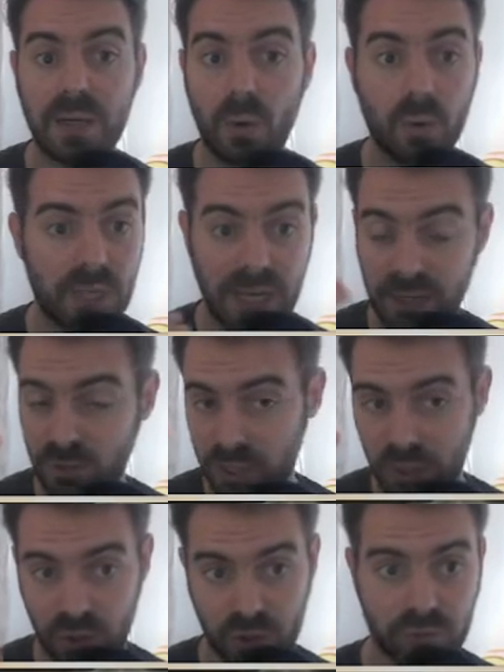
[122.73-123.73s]
or
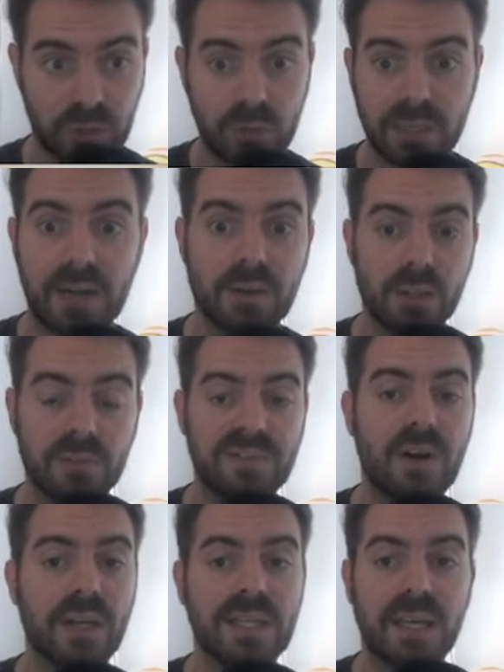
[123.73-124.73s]
literally just scroll down and you'll
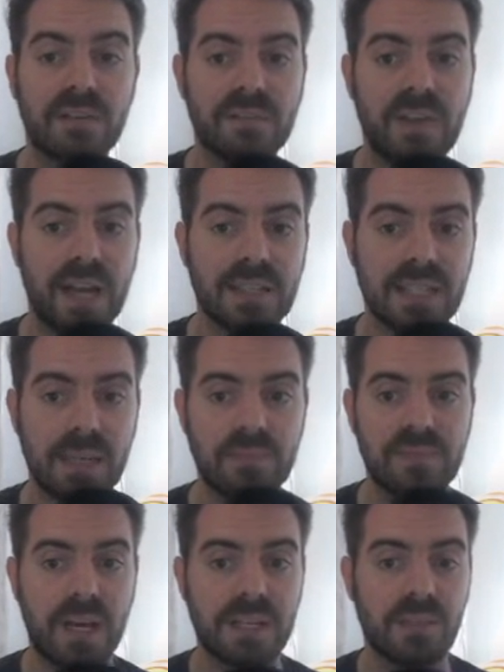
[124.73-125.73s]
find it. FanTeam
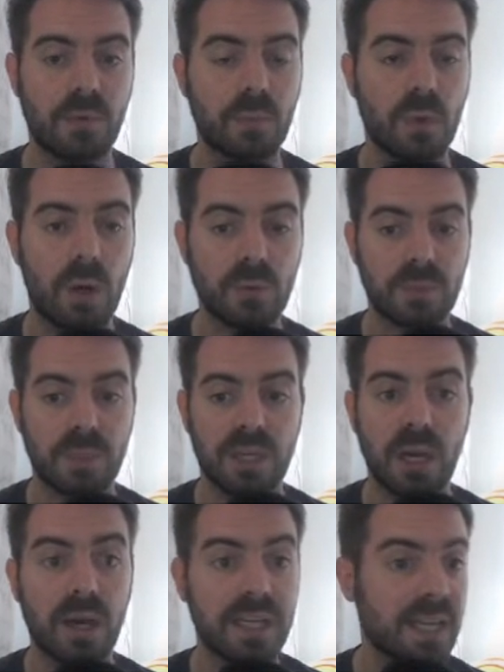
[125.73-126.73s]
Fantasy Football Ultimate
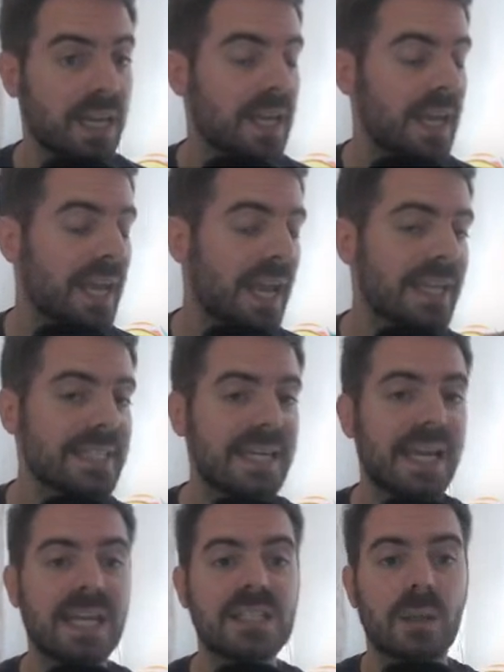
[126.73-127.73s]
Guide. It
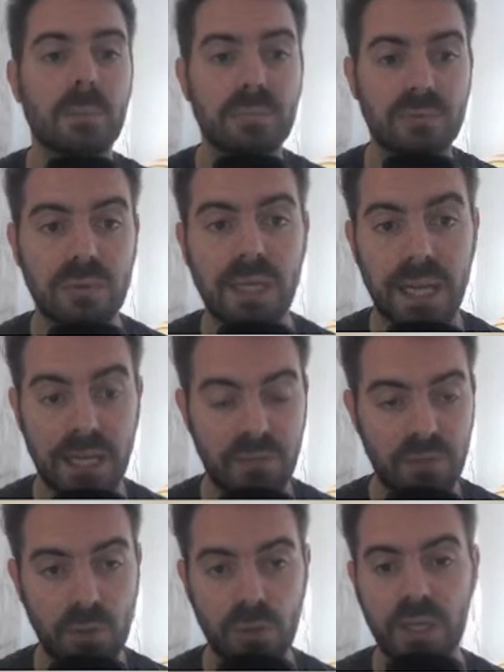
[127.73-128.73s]
is brilliant.
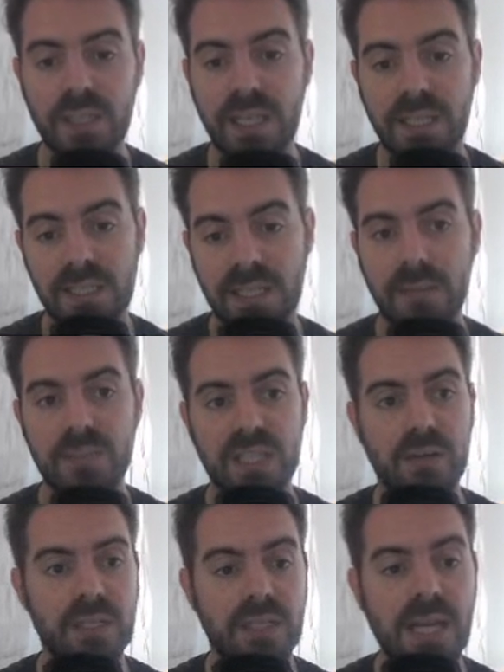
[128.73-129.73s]
If you're going to take this game
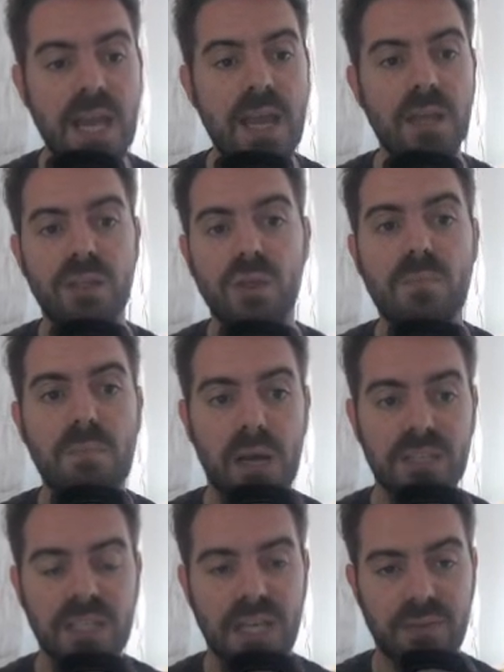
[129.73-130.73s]
seriously, you
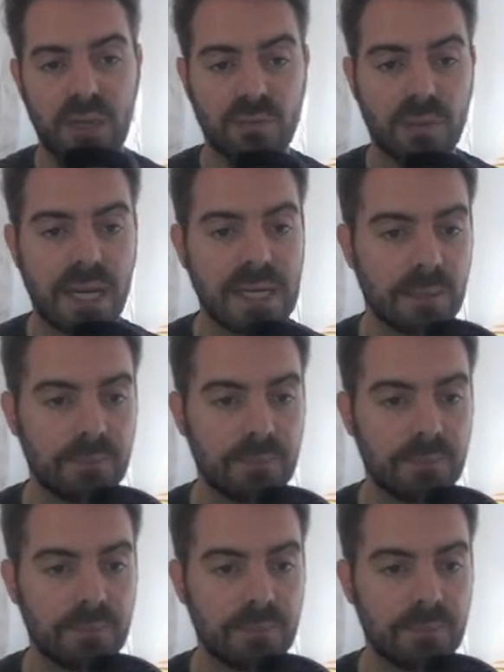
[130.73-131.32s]
must give it a read.